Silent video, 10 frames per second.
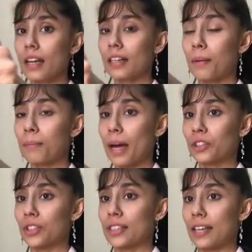come back
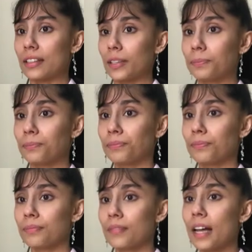to center
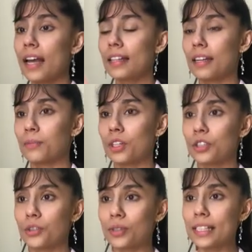and then I'm going
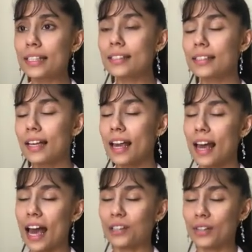to release
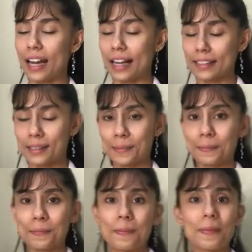and relax
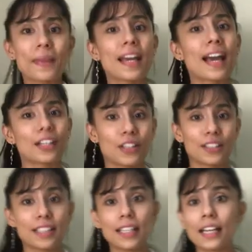good
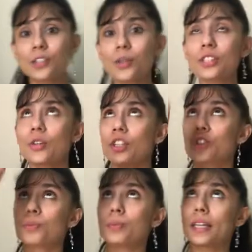the next one is going
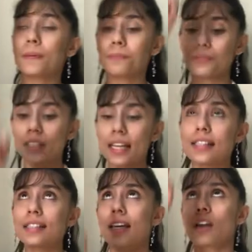to be
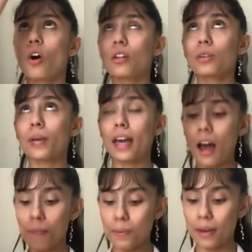gazing all the way
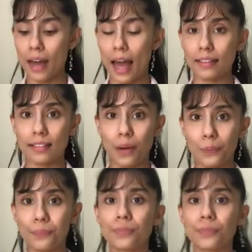up and down